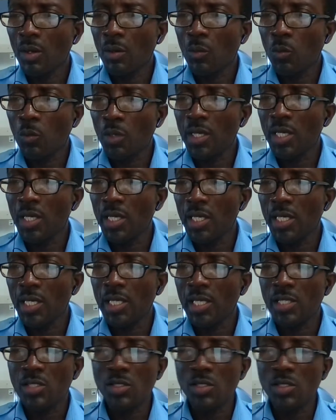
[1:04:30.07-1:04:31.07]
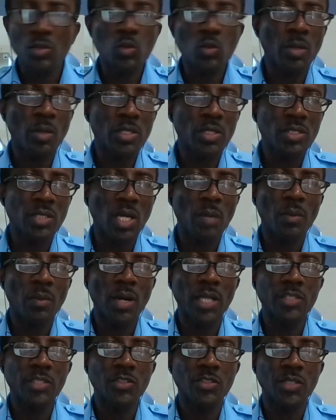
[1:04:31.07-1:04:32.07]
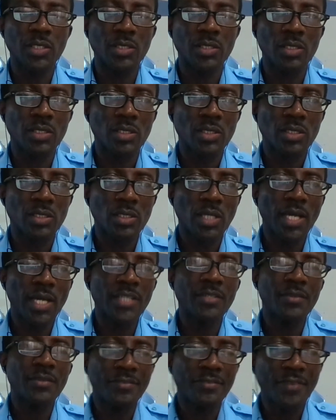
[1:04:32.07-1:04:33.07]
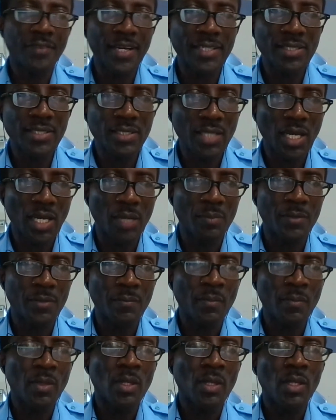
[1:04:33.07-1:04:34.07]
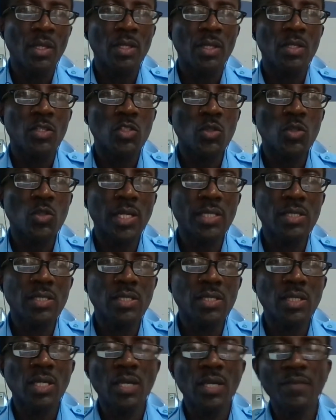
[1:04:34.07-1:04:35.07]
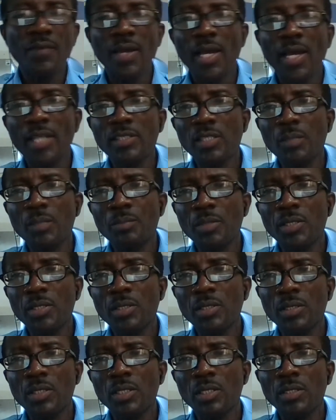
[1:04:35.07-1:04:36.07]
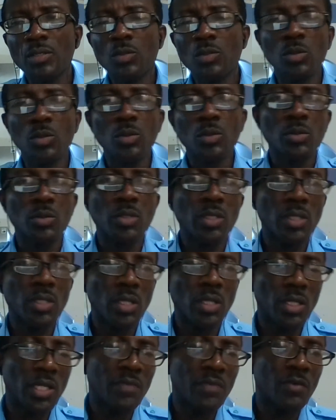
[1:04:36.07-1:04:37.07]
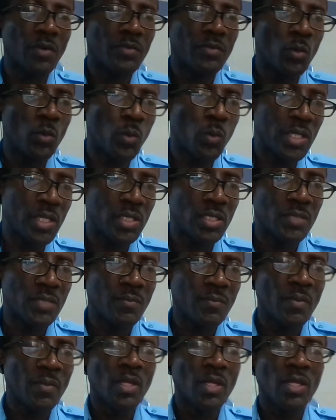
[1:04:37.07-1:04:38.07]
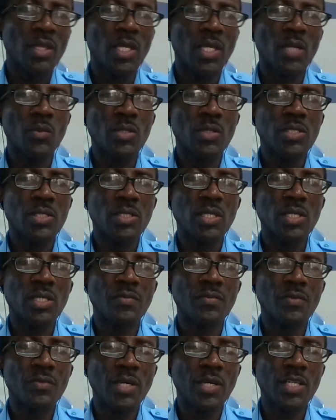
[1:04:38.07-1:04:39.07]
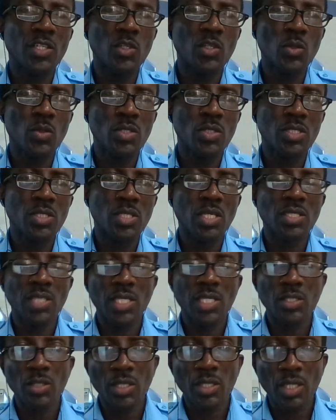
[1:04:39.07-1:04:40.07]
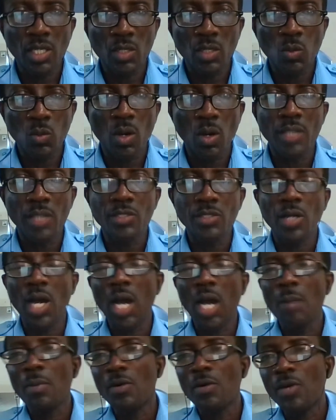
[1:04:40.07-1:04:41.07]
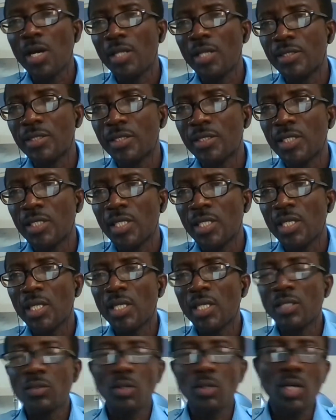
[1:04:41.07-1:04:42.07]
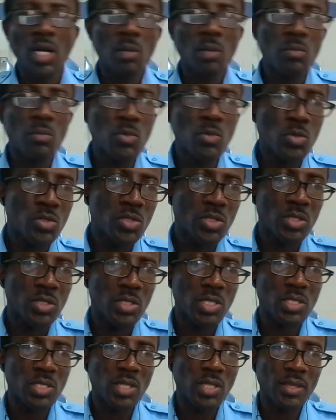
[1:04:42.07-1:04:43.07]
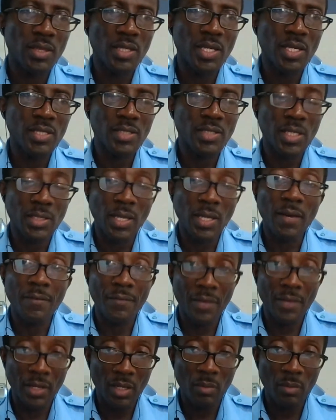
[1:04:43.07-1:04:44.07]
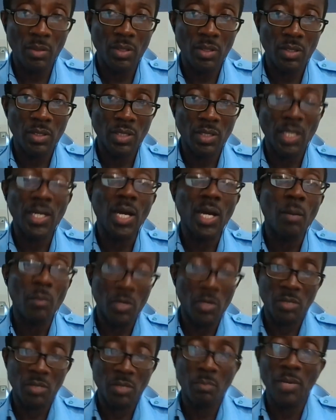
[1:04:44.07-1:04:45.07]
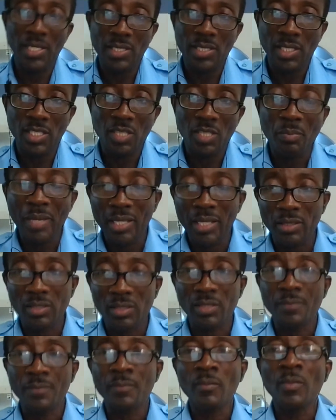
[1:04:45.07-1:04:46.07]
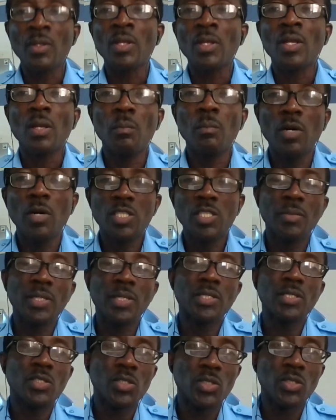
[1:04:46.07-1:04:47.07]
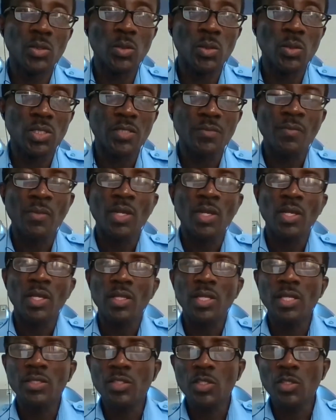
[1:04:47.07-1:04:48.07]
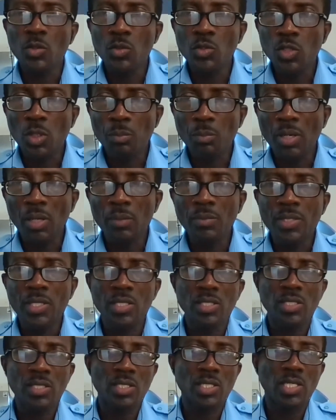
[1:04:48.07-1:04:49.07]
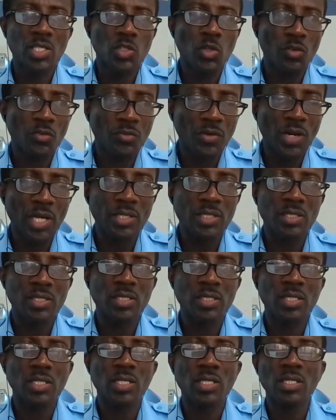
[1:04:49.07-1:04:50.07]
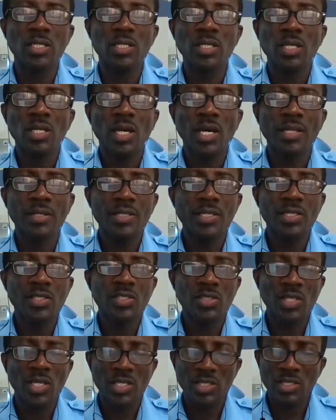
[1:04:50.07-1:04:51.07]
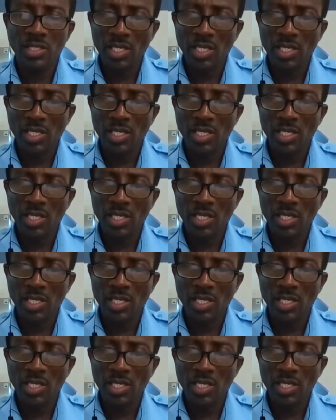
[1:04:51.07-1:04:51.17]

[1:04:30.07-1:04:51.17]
We eat too much carbohydrates and the refined type. So let's say if I ask a person to leave off the wheat, Then we see if you can use things like your quinoa and your amaranth, your kamut. These are things that are available that are much better spelt, much better to use. Then you use your pumpkin seed, your flax seed, and these things.